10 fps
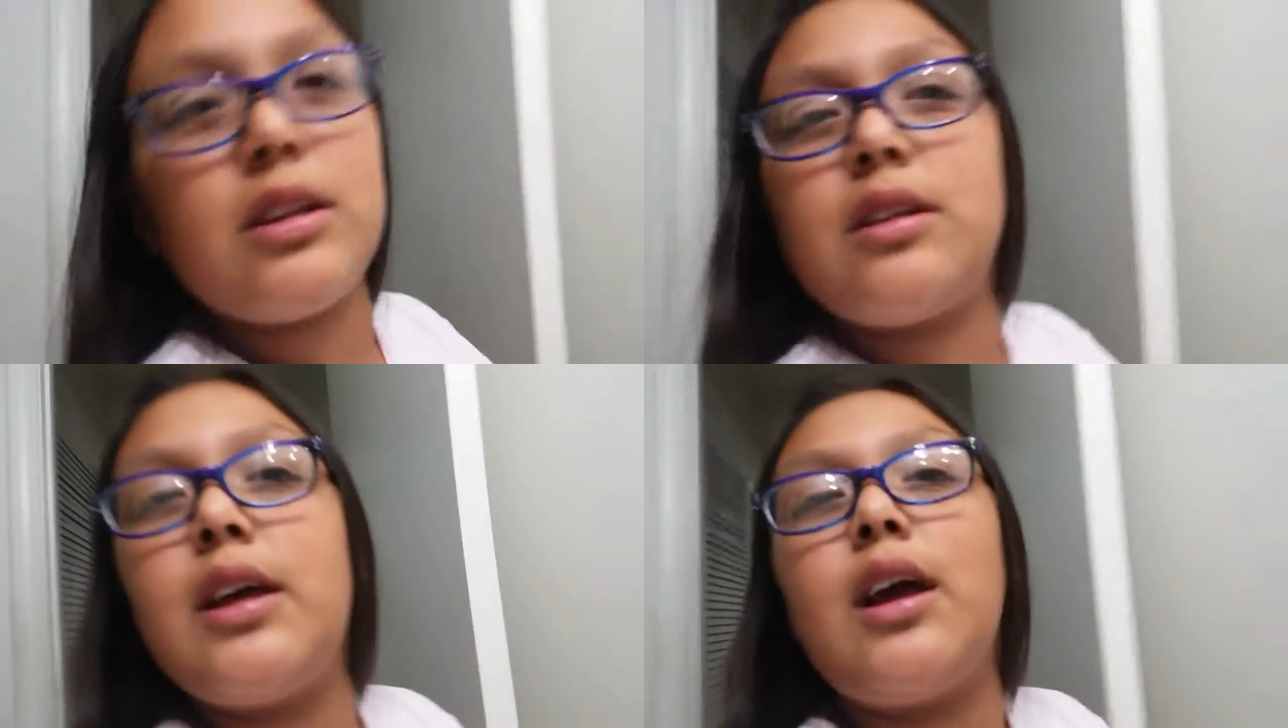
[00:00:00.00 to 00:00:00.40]

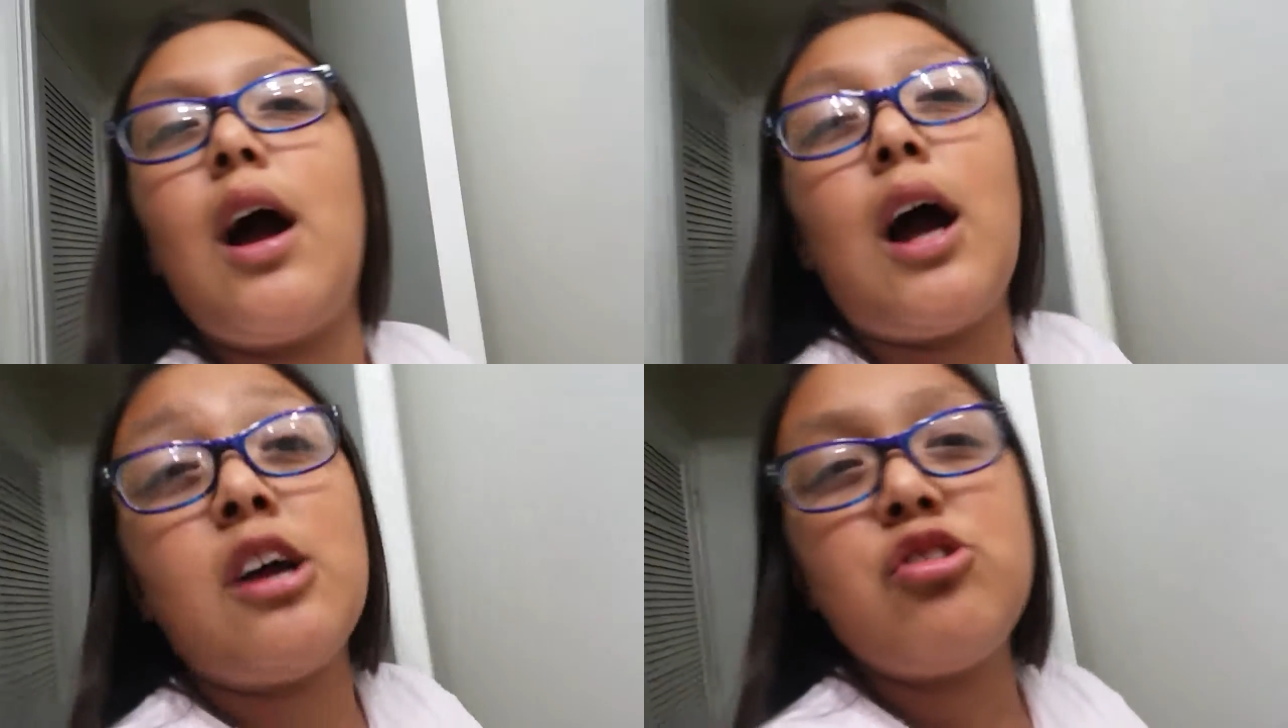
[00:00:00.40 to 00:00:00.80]
it's like
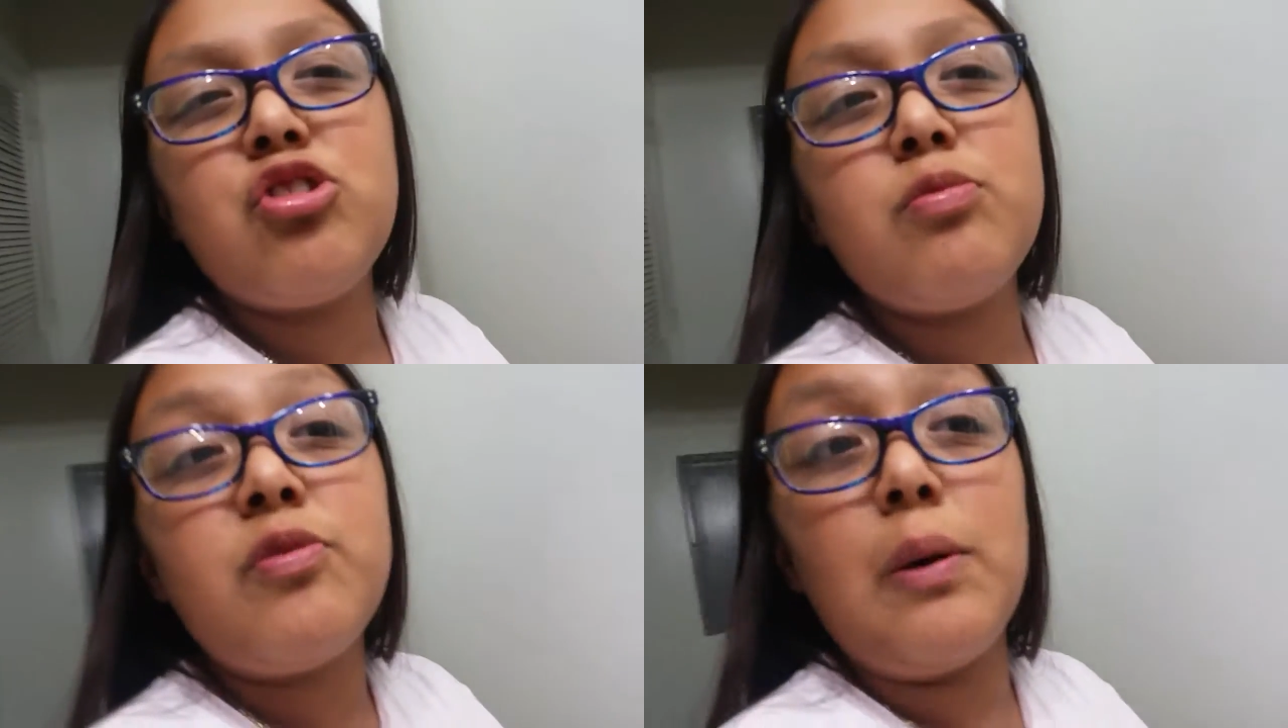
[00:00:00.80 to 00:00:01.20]
I
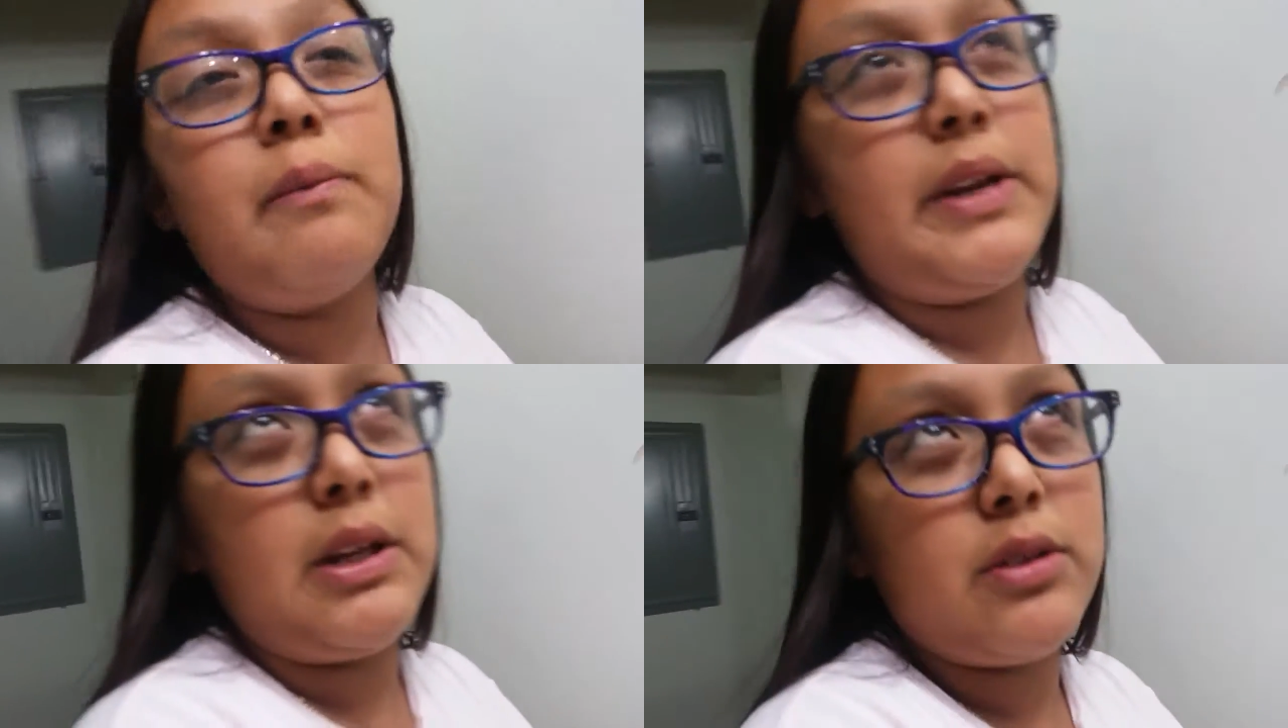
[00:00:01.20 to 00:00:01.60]
should film
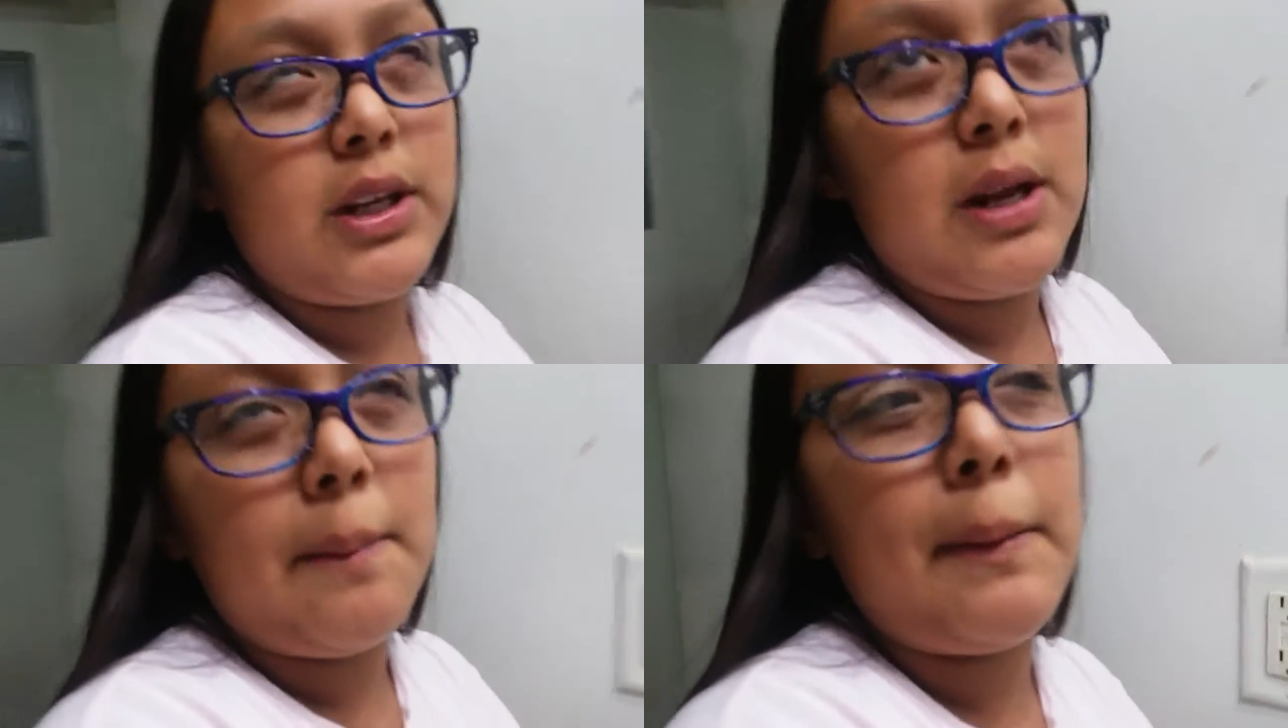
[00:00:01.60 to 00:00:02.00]
videos in
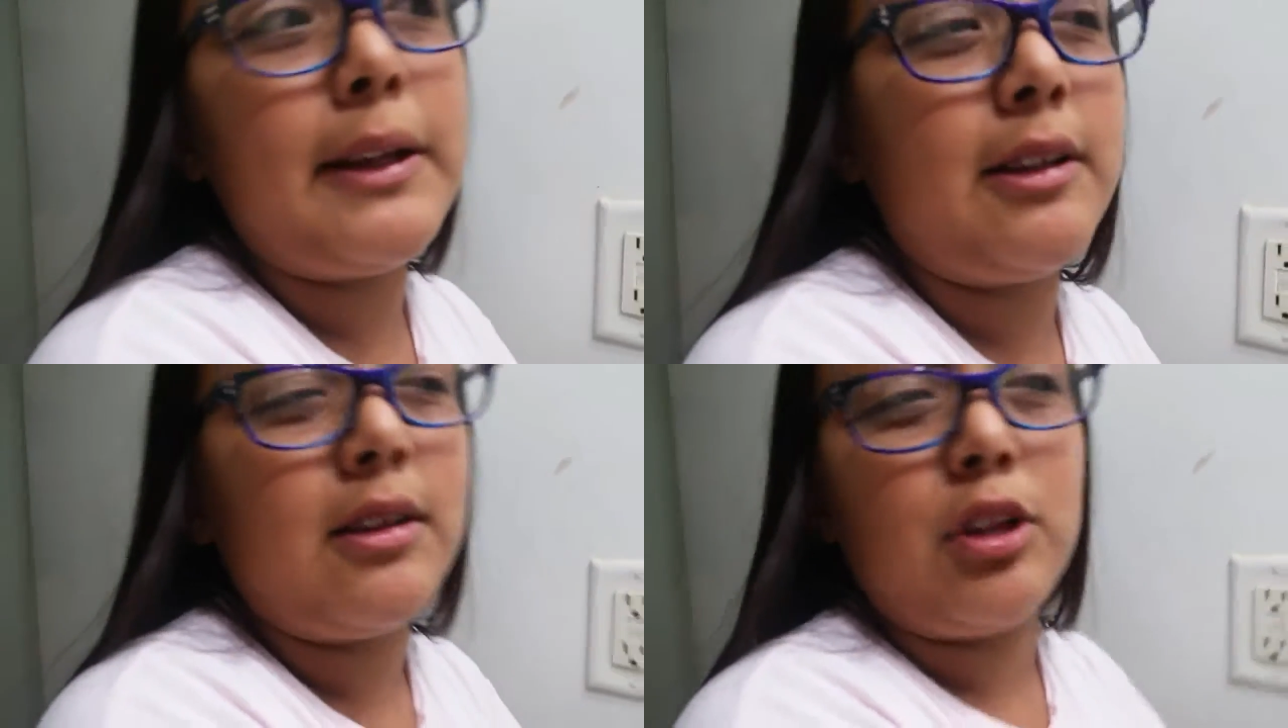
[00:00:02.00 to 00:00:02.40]
here
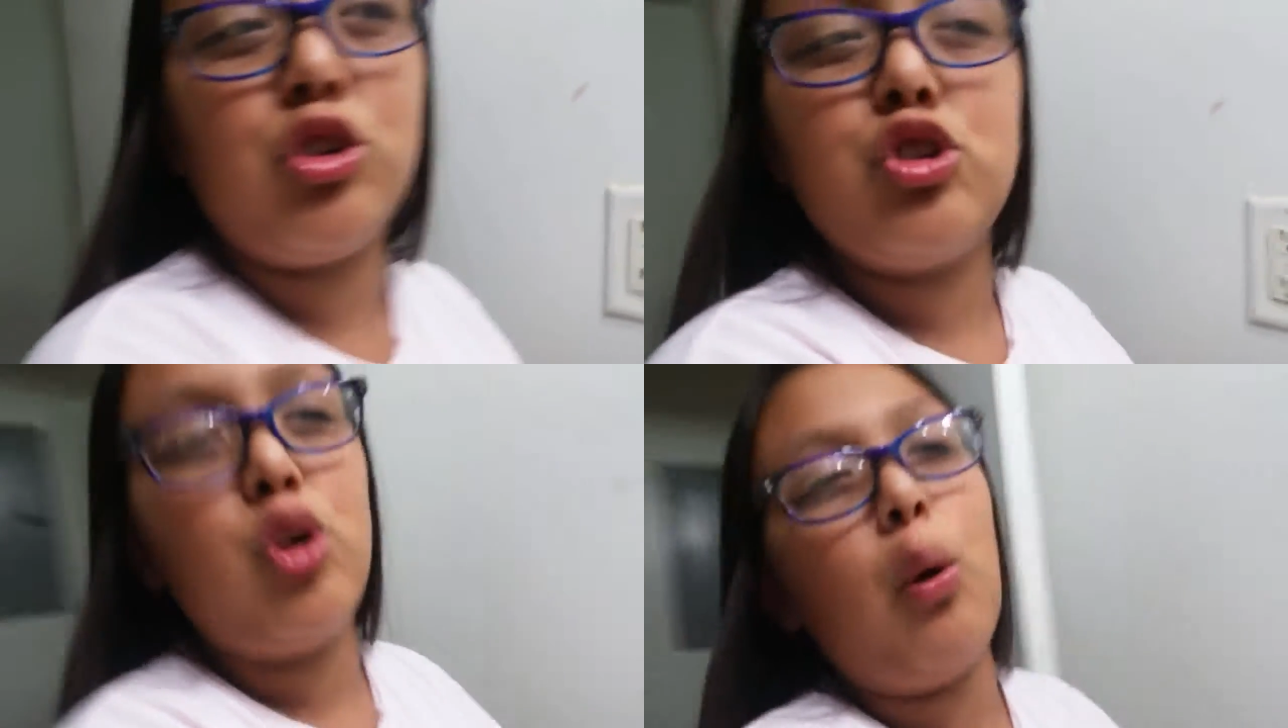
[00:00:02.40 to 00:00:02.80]
because it's like
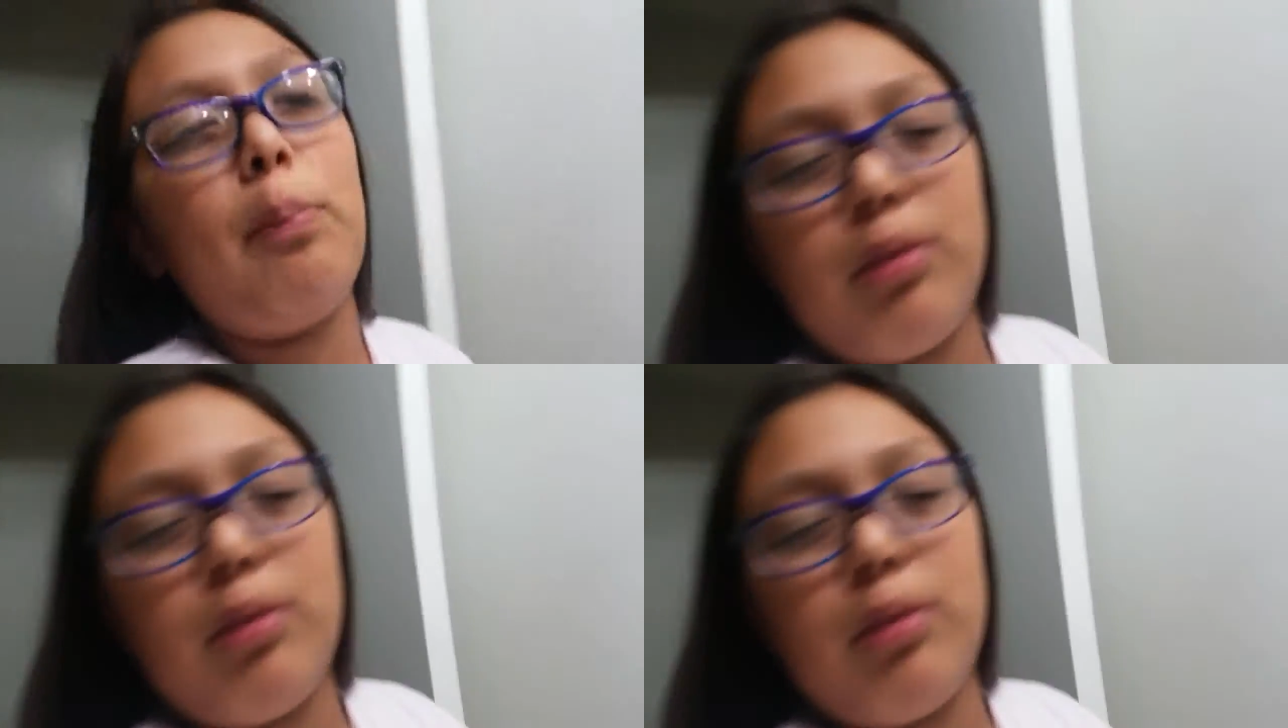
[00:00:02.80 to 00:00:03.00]
so